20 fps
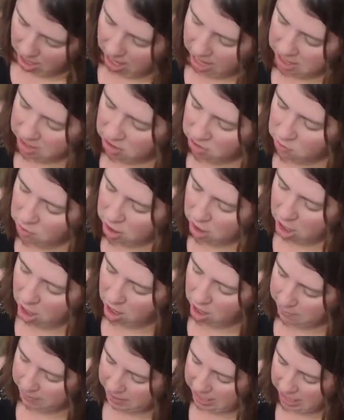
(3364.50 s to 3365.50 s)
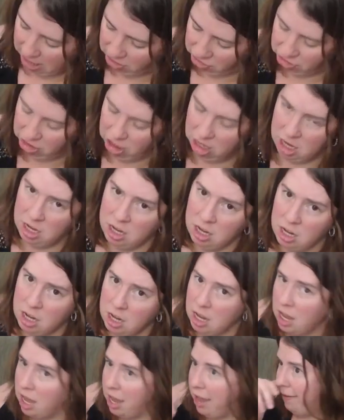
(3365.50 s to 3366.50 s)
do a combination.
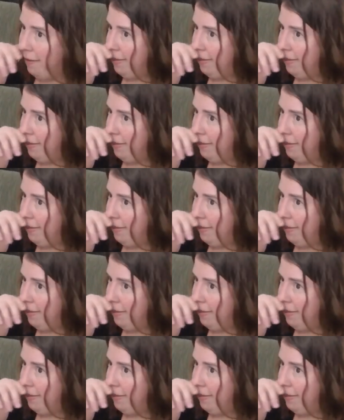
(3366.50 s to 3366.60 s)
I